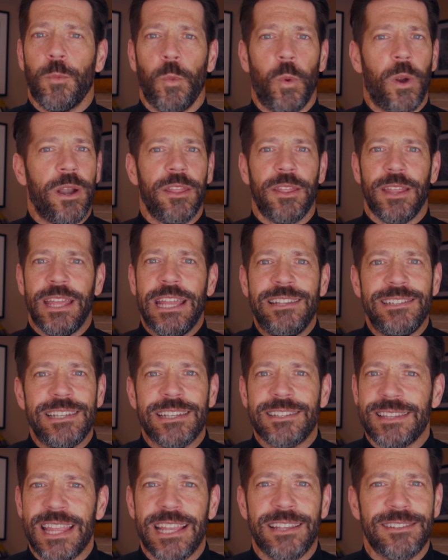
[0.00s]
one of the
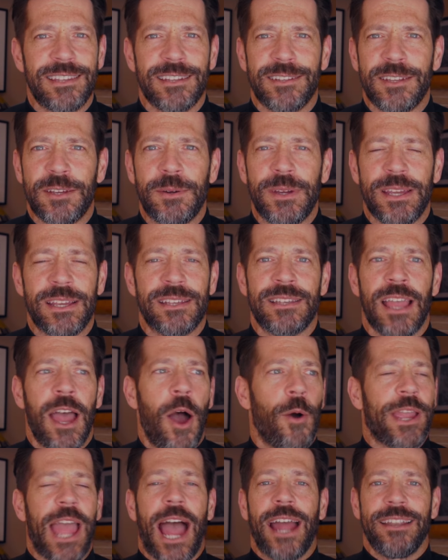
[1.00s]
easiest things to do is,
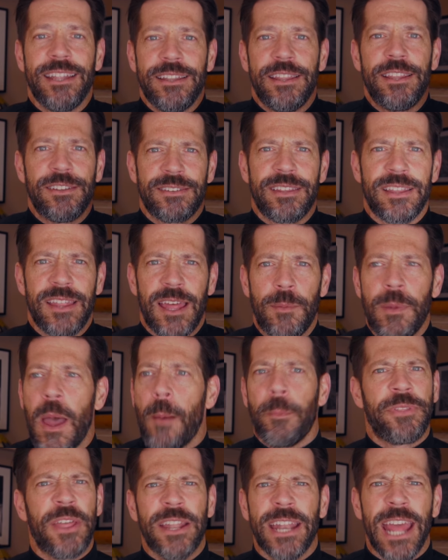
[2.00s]
okay, I did this to them,
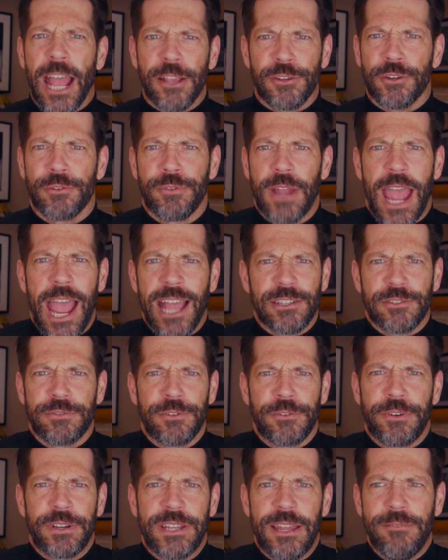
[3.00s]
but then I asked
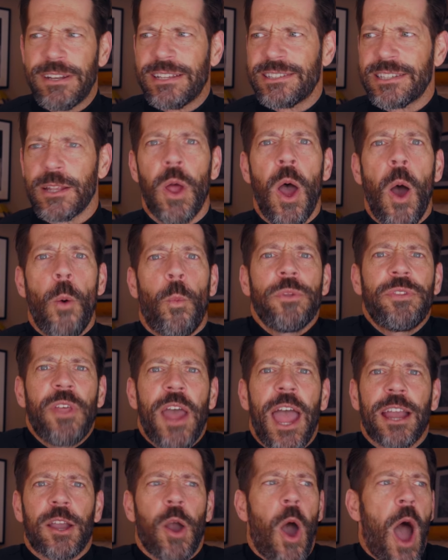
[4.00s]
for forgiveness, and what the
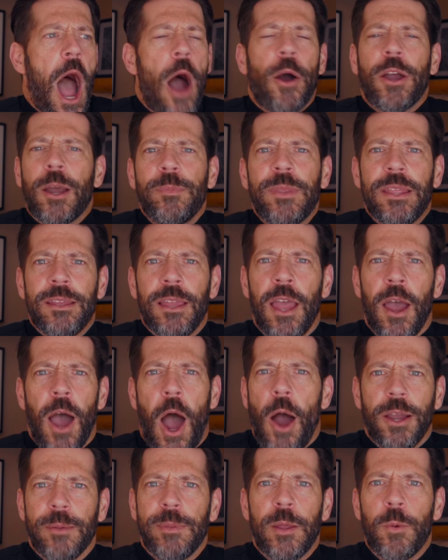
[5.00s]
heck? How come they
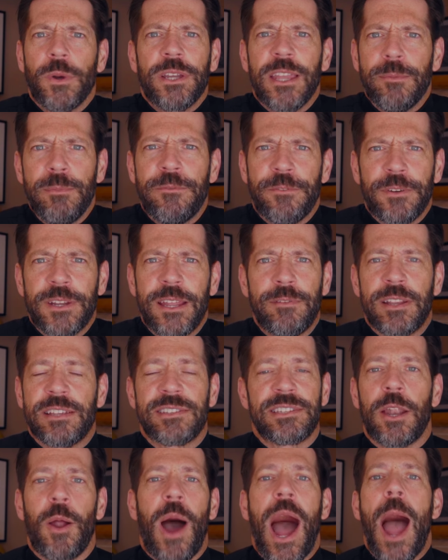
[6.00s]
won't give me
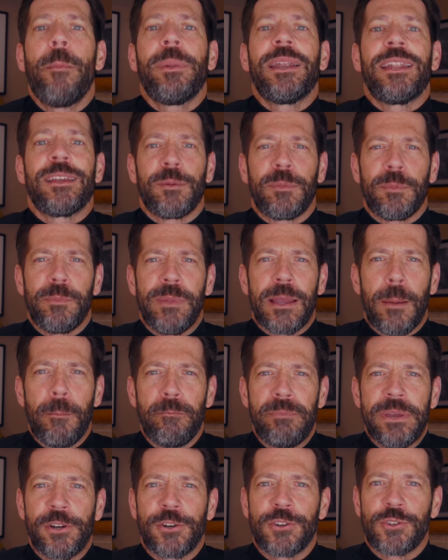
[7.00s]
forgiveness? Now I'm gonna become
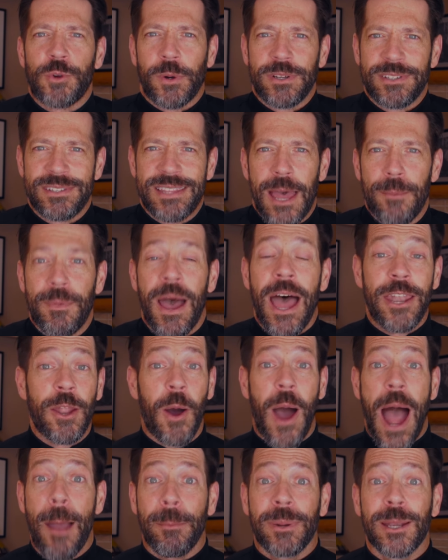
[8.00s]
bitter towards them.
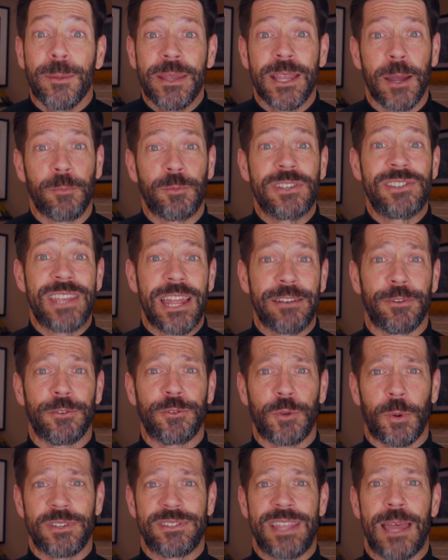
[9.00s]
Now I'm gonna become resentful
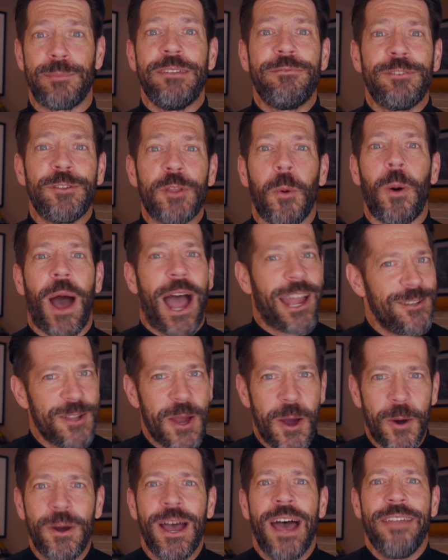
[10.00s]
towards them, even though I
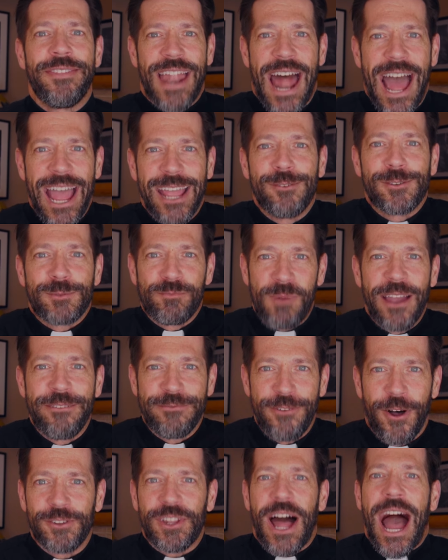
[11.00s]
know that it was my
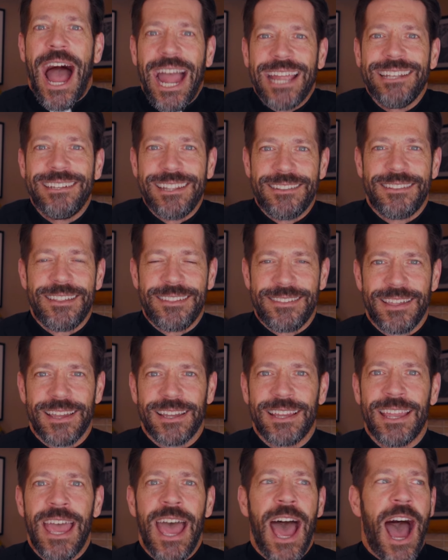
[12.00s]
fault. I did the
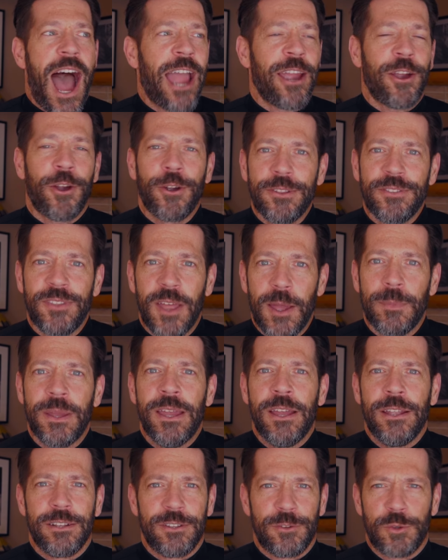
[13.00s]
thing. I hurt them
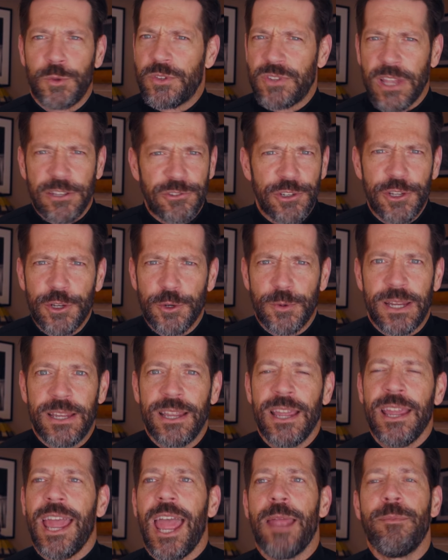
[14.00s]
to such a
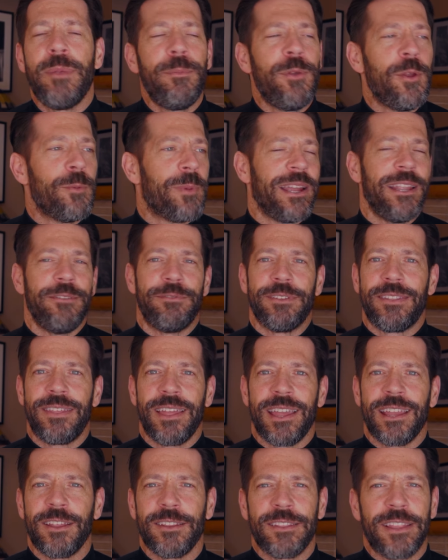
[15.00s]
degree, and maybe you might even
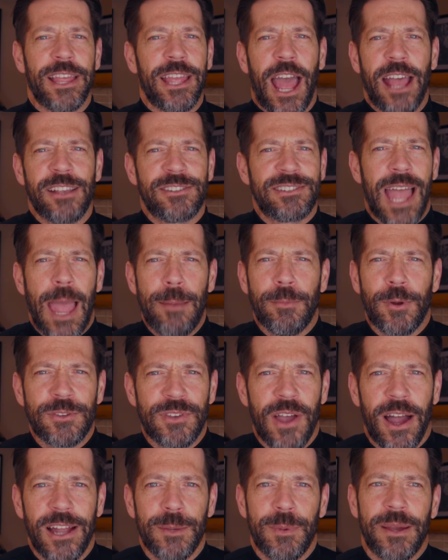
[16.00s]
think, as time
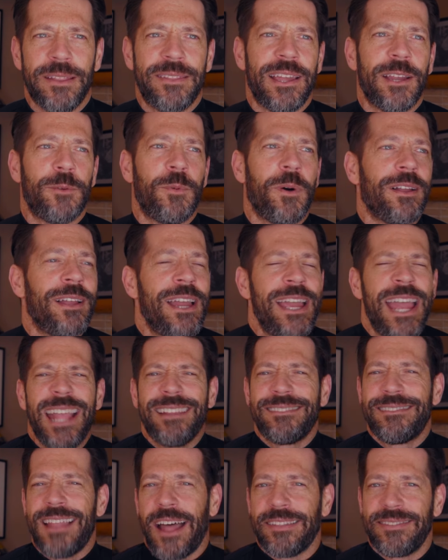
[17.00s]
goes on, you might think, well,
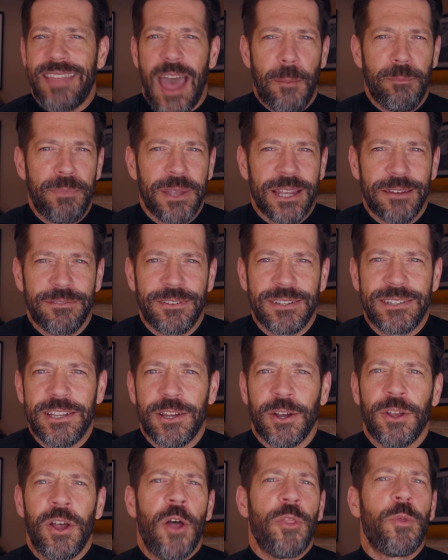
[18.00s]
it's not that big of a
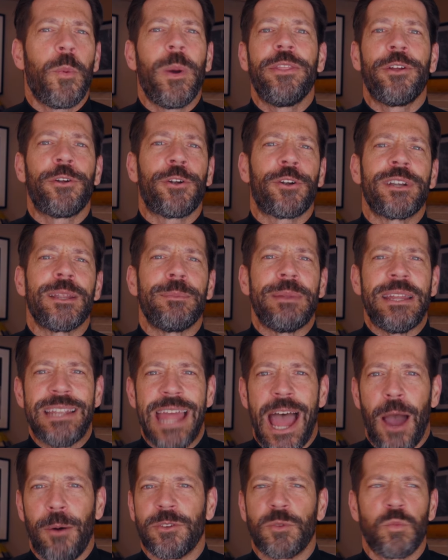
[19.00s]
deal. The way they're hurting me
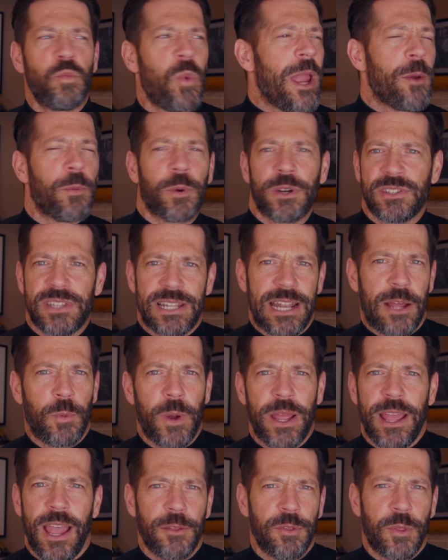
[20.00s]
now is way worse than the
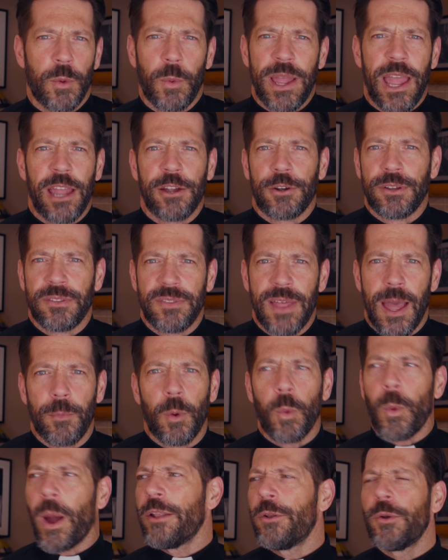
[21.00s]
way I hurt them.
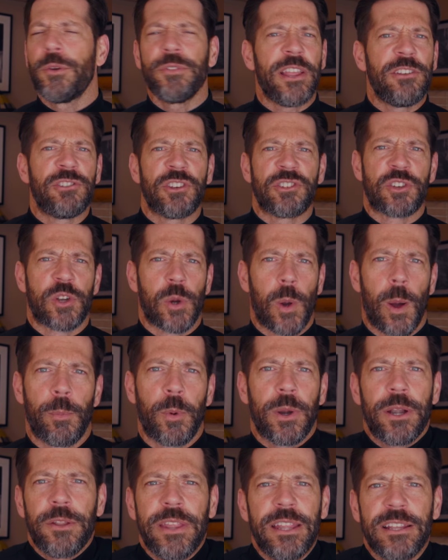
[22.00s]
Or why don't they just grow up?
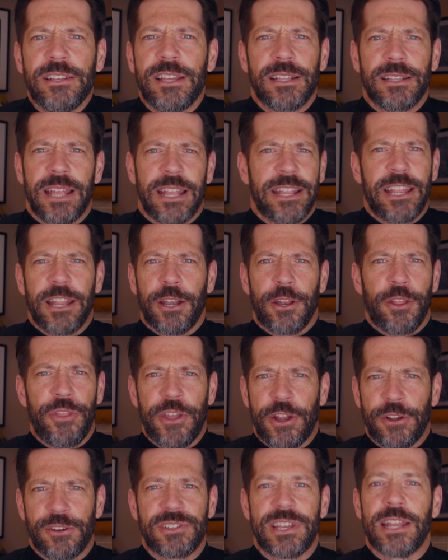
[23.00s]
Why don't they get a
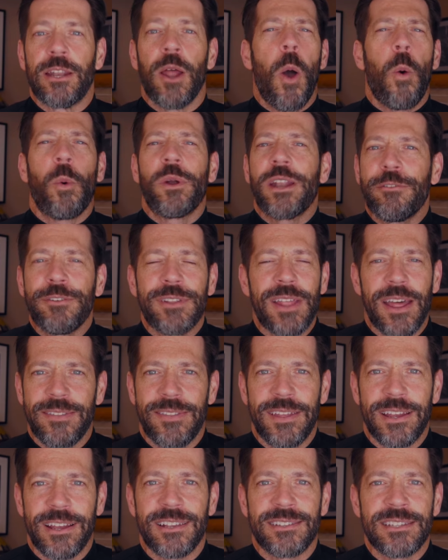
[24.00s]
thicker skin? Whatever that
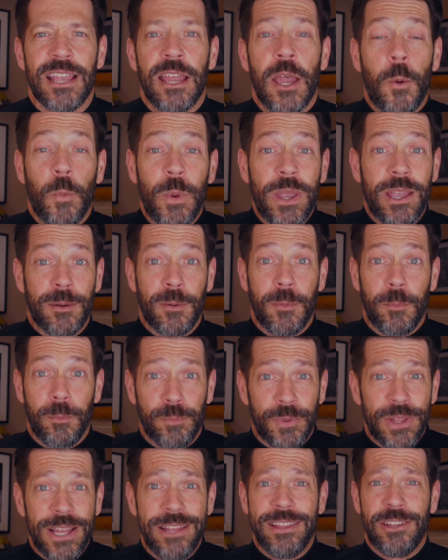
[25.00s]
thing is, we can
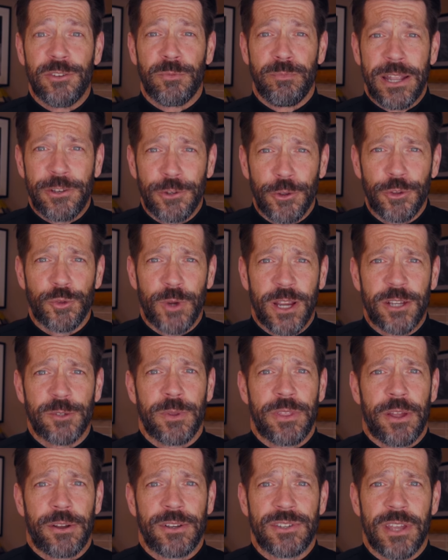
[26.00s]
play these mental tricks
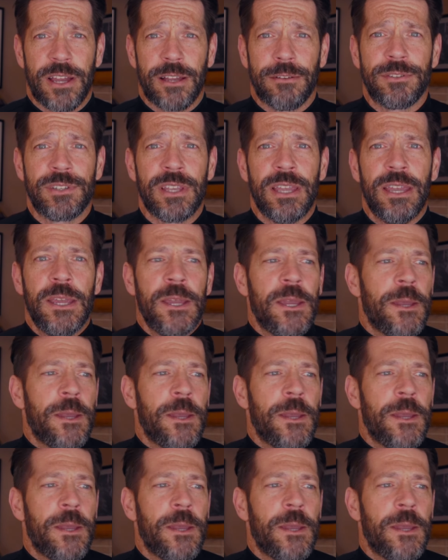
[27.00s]
with ourselves